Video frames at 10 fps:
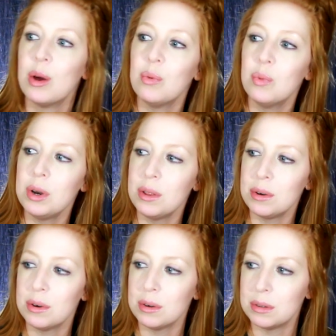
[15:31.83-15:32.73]
1 of the
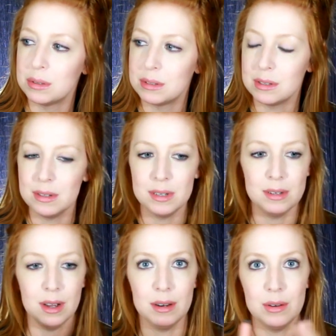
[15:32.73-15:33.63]
girls did
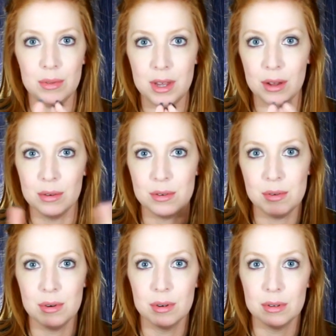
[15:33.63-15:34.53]
not know the other 2
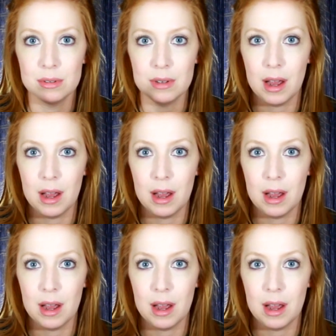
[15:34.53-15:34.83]
girls.